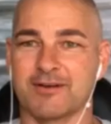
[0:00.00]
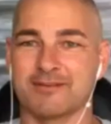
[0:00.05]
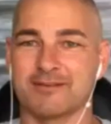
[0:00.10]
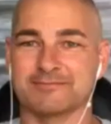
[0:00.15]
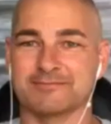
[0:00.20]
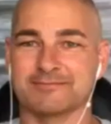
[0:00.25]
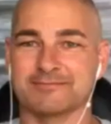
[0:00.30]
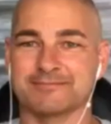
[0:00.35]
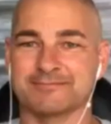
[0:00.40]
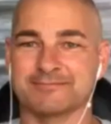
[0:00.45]

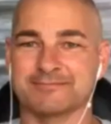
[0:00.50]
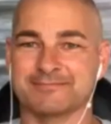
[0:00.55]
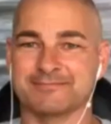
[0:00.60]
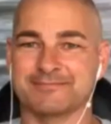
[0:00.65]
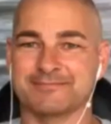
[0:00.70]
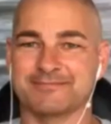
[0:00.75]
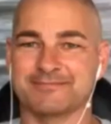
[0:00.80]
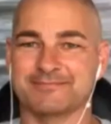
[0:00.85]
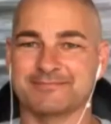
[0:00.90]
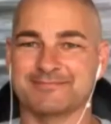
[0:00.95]
Yeah,
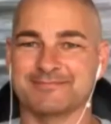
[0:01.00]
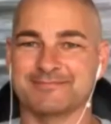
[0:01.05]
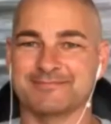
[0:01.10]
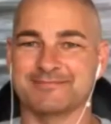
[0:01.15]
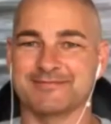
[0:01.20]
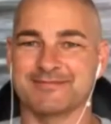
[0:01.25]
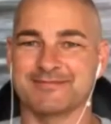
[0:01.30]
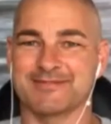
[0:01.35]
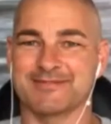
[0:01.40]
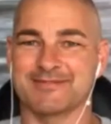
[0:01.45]
good.
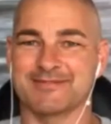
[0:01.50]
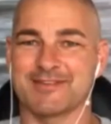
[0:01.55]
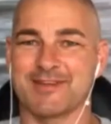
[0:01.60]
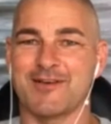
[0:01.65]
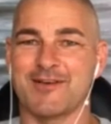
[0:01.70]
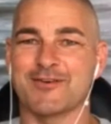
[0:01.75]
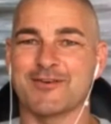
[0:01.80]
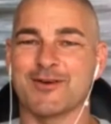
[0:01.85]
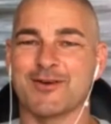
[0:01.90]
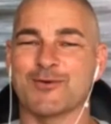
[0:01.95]
Okay.
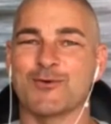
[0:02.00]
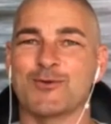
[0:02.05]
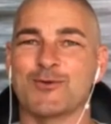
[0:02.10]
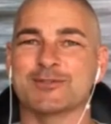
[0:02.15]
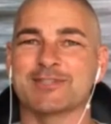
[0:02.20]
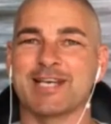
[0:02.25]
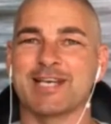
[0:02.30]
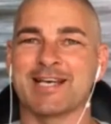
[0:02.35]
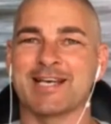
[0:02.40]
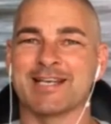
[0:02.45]
I've got all
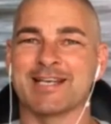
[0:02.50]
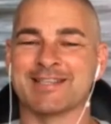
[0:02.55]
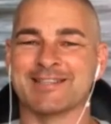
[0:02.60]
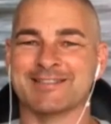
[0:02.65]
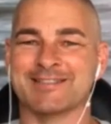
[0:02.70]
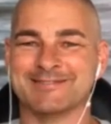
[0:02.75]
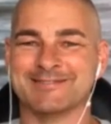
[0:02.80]
day.